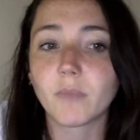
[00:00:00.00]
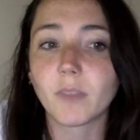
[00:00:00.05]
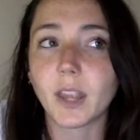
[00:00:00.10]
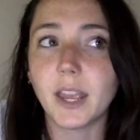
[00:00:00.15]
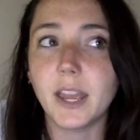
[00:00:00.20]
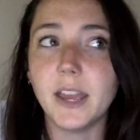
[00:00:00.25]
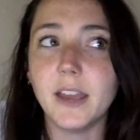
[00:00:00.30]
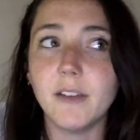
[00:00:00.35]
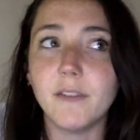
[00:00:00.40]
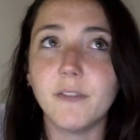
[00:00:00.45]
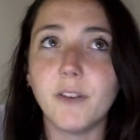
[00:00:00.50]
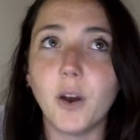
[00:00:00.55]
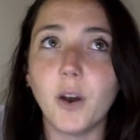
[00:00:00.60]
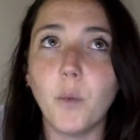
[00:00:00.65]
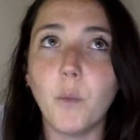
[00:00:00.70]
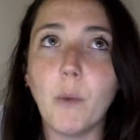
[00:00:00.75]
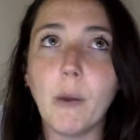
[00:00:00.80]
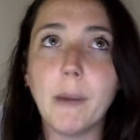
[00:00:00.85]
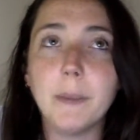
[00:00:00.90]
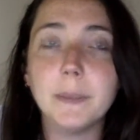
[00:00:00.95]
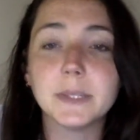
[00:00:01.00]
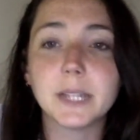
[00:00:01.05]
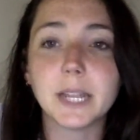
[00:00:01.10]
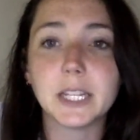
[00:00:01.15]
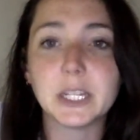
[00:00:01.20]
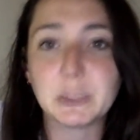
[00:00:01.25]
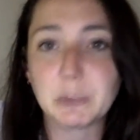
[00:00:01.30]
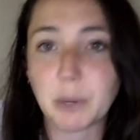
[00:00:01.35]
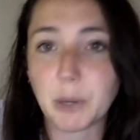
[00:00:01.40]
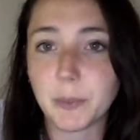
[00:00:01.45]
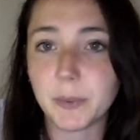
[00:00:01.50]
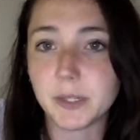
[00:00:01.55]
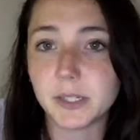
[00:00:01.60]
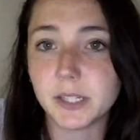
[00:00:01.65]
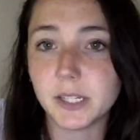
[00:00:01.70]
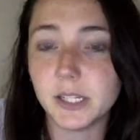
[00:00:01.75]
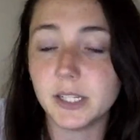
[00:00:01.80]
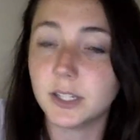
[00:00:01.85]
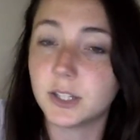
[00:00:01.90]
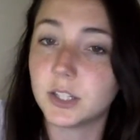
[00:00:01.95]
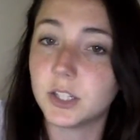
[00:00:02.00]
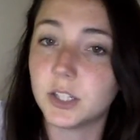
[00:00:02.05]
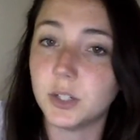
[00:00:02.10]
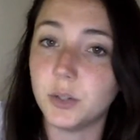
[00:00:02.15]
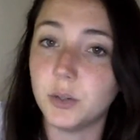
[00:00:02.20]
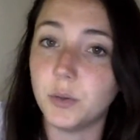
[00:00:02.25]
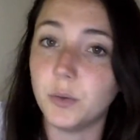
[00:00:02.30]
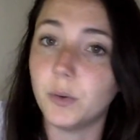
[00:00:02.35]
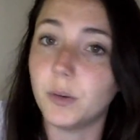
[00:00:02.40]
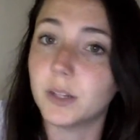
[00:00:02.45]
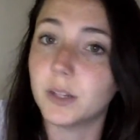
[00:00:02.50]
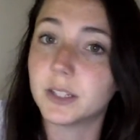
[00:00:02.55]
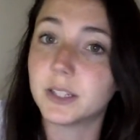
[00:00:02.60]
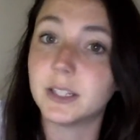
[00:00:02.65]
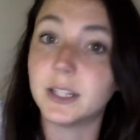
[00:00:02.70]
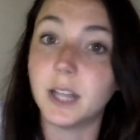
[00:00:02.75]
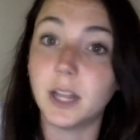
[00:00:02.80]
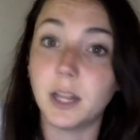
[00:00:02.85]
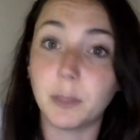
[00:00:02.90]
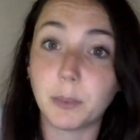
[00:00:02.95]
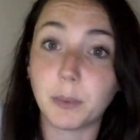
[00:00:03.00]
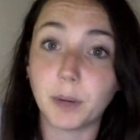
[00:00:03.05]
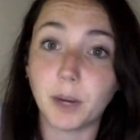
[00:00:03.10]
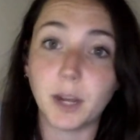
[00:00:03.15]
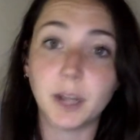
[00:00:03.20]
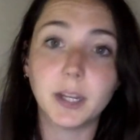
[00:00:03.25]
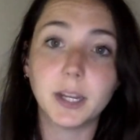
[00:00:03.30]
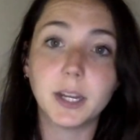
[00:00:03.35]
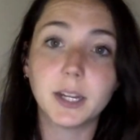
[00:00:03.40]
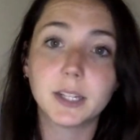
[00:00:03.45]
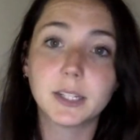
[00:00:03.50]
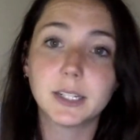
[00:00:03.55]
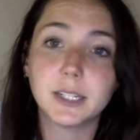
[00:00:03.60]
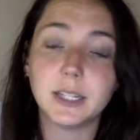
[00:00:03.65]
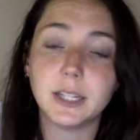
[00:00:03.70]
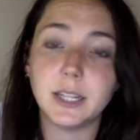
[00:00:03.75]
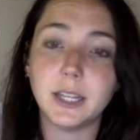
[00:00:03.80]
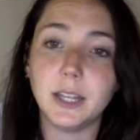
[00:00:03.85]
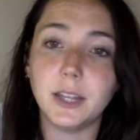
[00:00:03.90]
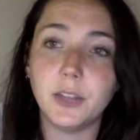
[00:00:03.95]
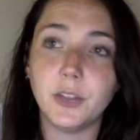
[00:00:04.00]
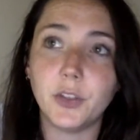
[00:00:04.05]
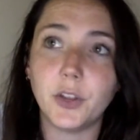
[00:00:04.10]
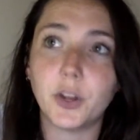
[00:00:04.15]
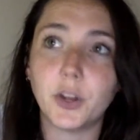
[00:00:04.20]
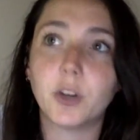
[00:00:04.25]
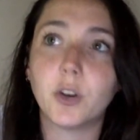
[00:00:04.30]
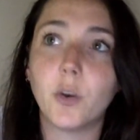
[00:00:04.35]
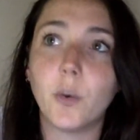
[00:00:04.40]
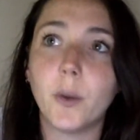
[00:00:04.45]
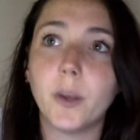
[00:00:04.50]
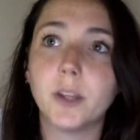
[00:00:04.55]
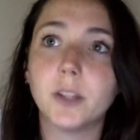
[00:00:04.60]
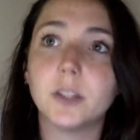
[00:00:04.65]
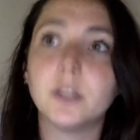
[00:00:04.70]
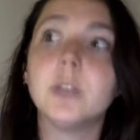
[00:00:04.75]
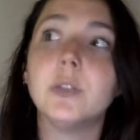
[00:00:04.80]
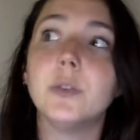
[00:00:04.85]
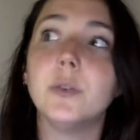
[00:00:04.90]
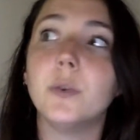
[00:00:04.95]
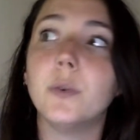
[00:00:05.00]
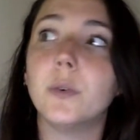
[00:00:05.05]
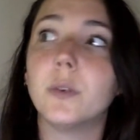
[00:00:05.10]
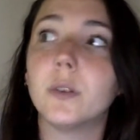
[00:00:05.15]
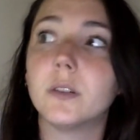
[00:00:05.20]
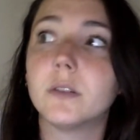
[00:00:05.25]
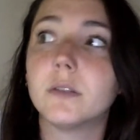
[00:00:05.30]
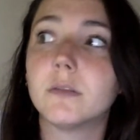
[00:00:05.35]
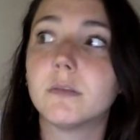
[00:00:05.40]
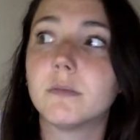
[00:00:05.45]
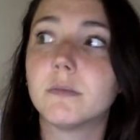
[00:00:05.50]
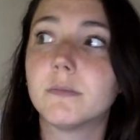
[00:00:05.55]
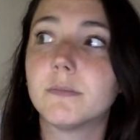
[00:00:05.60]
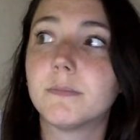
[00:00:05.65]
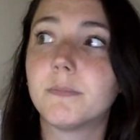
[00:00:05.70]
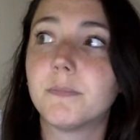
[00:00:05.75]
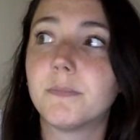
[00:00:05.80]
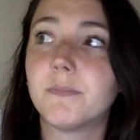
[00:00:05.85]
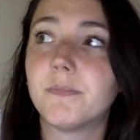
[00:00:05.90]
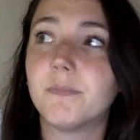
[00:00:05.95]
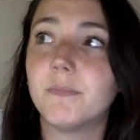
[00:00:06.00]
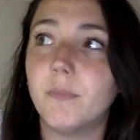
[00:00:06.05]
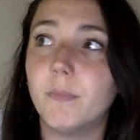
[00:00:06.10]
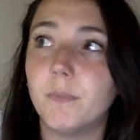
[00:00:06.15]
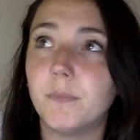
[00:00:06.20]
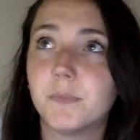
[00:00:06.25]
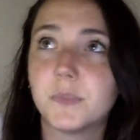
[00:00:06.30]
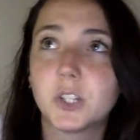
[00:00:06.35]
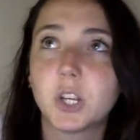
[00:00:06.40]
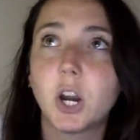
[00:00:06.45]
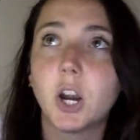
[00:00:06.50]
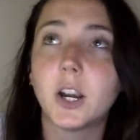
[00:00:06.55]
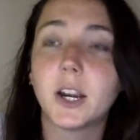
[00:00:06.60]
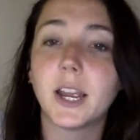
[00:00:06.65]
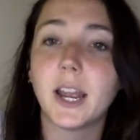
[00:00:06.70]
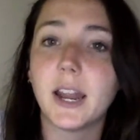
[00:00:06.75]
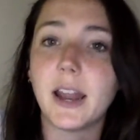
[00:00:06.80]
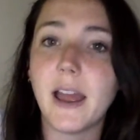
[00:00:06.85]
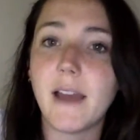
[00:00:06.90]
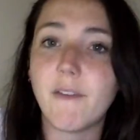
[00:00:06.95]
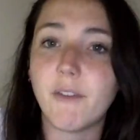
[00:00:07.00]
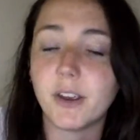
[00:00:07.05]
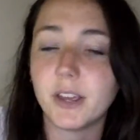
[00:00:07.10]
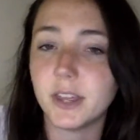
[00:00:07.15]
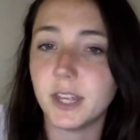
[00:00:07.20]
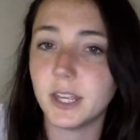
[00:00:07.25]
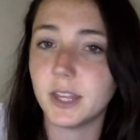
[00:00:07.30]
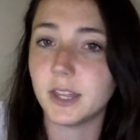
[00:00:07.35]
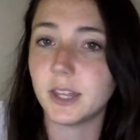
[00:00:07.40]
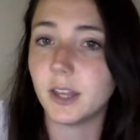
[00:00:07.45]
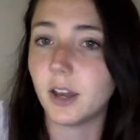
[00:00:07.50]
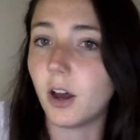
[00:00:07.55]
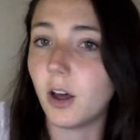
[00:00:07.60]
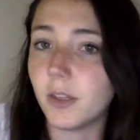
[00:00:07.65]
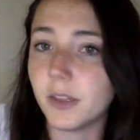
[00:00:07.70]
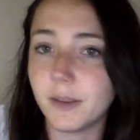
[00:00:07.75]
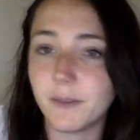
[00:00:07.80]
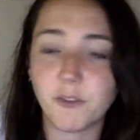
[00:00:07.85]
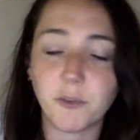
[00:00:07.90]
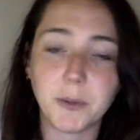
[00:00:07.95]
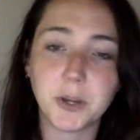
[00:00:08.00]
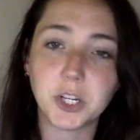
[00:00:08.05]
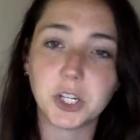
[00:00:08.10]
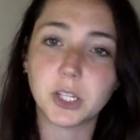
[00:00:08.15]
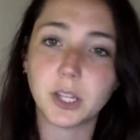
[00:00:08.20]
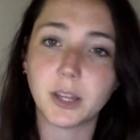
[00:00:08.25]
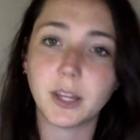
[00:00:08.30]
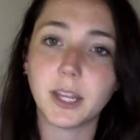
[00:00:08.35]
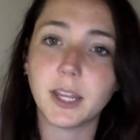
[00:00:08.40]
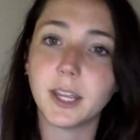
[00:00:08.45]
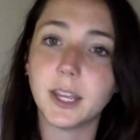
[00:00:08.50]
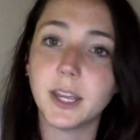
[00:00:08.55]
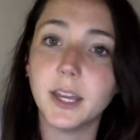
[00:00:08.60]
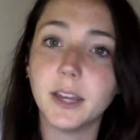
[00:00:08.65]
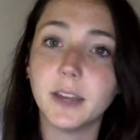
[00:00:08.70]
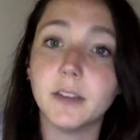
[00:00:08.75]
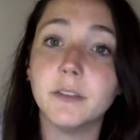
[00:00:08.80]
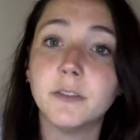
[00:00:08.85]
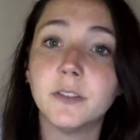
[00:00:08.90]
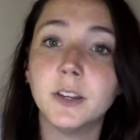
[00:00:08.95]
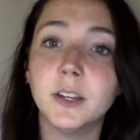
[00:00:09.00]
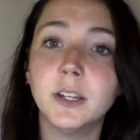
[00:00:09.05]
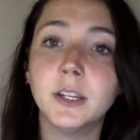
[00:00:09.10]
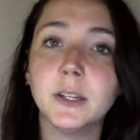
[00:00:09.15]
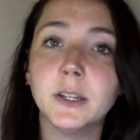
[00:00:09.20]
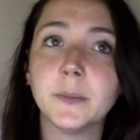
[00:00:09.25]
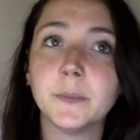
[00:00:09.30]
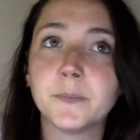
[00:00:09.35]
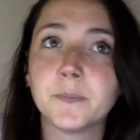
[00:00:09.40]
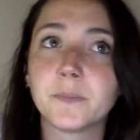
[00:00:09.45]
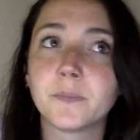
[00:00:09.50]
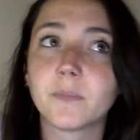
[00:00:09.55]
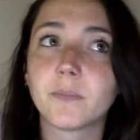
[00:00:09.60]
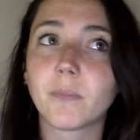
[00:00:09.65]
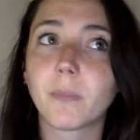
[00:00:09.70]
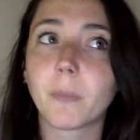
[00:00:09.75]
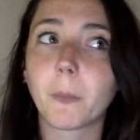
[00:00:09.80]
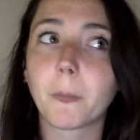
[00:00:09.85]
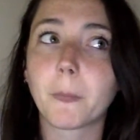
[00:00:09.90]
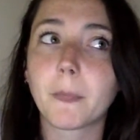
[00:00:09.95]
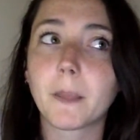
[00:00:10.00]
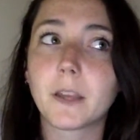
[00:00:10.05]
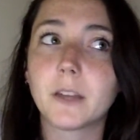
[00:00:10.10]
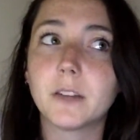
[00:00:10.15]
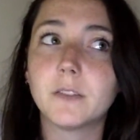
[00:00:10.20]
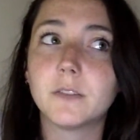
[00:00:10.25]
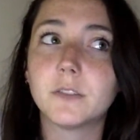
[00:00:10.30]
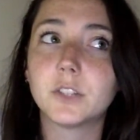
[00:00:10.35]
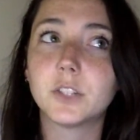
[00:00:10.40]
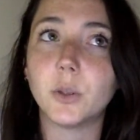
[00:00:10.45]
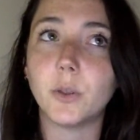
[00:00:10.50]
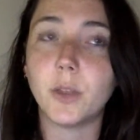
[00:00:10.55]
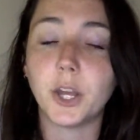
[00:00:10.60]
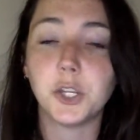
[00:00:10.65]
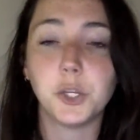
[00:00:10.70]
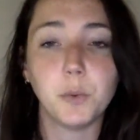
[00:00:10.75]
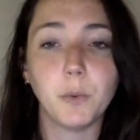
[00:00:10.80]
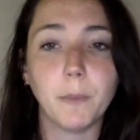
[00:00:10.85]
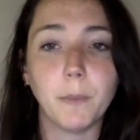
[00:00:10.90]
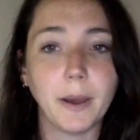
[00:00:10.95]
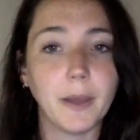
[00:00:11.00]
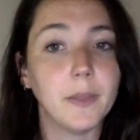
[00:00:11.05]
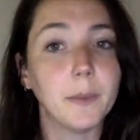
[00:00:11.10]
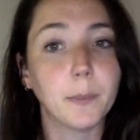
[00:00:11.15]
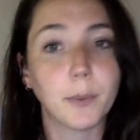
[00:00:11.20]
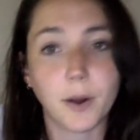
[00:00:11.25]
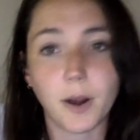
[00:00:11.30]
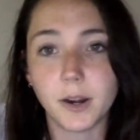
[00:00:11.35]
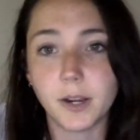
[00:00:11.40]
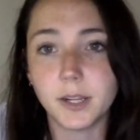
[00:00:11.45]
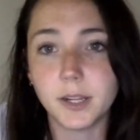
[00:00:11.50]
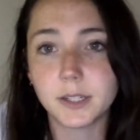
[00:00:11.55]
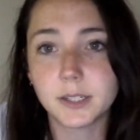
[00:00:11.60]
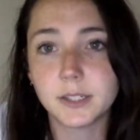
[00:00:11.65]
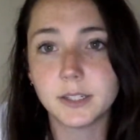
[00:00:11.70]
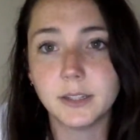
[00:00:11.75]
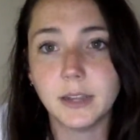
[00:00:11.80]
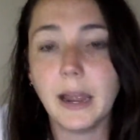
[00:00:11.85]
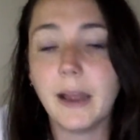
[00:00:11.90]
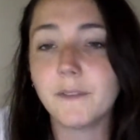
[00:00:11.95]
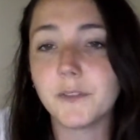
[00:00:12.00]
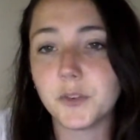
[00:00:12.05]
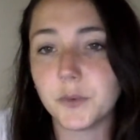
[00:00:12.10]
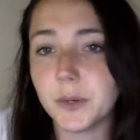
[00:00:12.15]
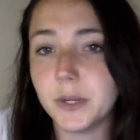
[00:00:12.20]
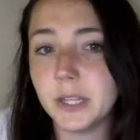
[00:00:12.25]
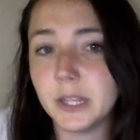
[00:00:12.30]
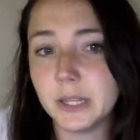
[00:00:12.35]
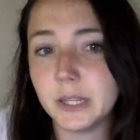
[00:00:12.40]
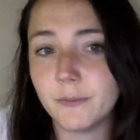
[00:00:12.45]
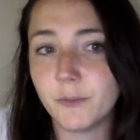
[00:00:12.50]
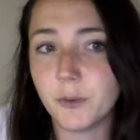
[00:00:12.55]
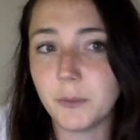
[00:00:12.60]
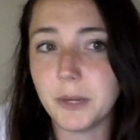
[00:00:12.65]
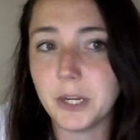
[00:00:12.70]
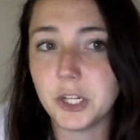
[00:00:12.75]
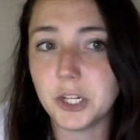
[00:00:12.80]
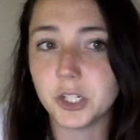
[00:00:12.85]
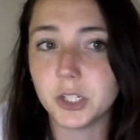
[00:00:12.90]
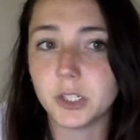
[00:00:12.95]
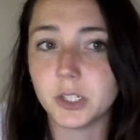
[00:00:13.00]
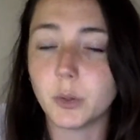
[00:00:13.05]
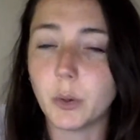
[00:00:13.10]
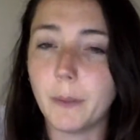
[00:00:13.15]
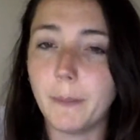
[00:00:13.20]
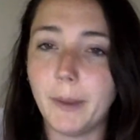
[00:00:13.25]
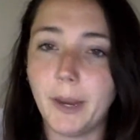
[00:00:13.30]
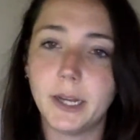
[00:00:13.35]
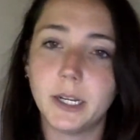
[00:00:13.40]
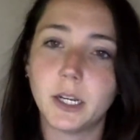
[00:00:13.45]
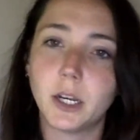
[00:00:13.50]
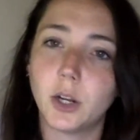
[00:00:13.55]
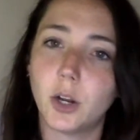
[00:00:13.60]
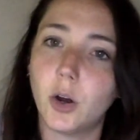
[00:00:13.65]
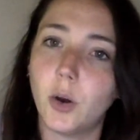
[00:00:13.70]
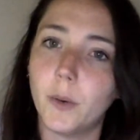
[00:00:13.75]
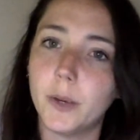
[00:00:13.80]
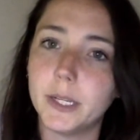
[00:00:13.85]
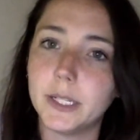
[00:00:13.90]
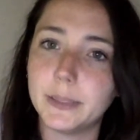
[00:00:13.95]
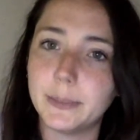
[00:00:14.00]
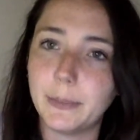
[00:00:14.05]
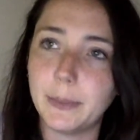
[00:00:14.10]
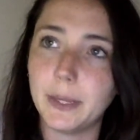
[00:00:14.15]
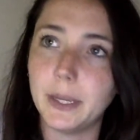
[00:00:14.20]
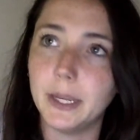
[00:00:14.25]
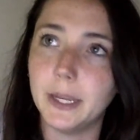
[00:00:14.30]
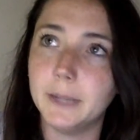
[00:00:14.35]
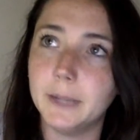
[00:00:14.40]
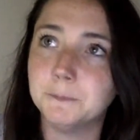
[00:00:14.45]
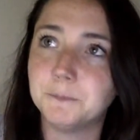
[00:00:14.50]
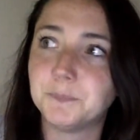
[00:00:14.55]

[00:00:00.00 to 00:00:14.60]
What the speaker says: If a website's purpose is to sell a product, then they're going to target everything, all the information that they give, so that you will buy the product after reading the information. So it might not always be,